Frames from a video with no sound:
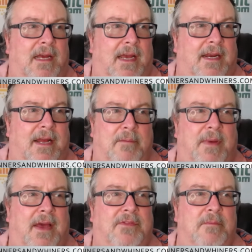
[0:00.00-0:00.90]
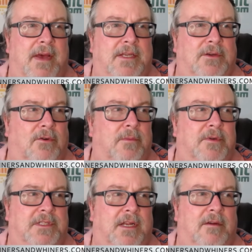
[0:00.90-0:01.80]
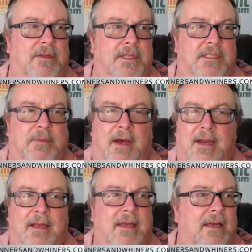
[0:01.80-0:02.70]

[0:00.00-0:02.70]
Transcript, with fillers: I cannot back the Mets or Porcello in this spot.